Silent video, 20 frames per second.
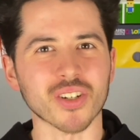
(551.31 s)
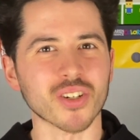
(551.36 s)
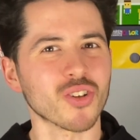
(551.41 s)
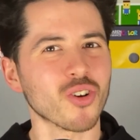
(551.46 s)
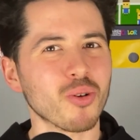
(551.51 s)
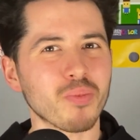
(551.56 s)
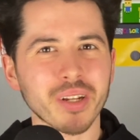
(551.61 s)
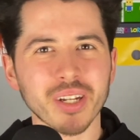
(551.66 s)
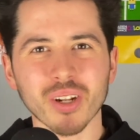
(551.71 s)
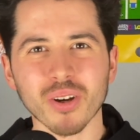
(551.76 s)

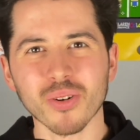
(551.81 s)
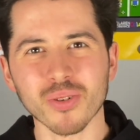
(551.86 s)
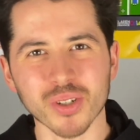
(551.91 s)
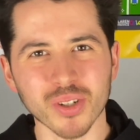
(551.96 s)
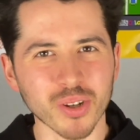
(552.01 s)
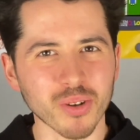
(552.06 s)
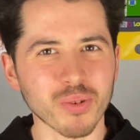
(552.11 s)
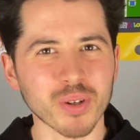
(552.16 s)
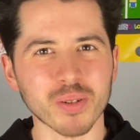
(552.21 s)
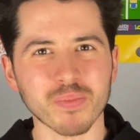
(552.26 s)
Nobody knows
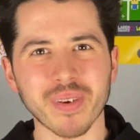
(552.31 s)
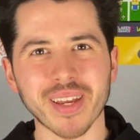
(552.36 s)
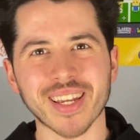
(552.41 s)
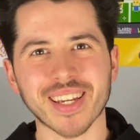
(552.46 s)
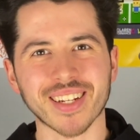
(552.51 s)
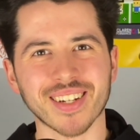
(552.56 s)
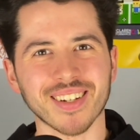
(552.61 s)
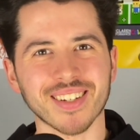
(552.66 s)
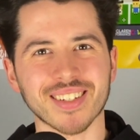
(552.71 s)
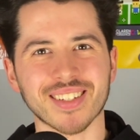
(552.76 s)
who is
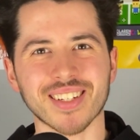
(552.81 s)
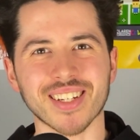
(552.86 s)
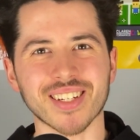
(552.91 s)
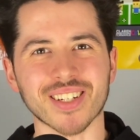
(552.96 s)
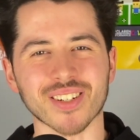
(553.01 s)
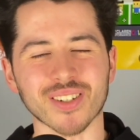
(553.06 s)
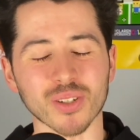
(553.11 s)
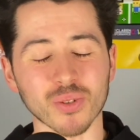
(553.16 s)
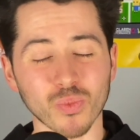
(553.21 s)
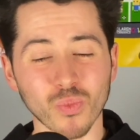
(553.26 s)
making the
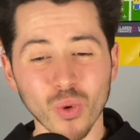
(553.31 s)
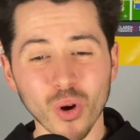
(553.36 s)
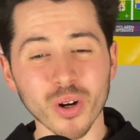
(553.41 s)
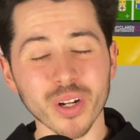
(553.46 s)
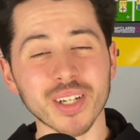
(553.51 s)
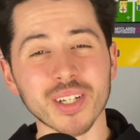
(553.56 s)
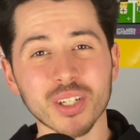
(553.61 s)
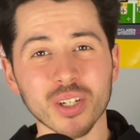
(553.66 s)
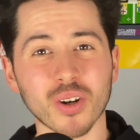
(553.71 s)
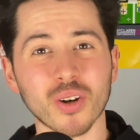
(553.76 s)
decisions. What
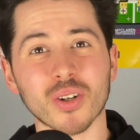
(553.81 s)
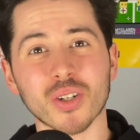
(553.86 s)
is your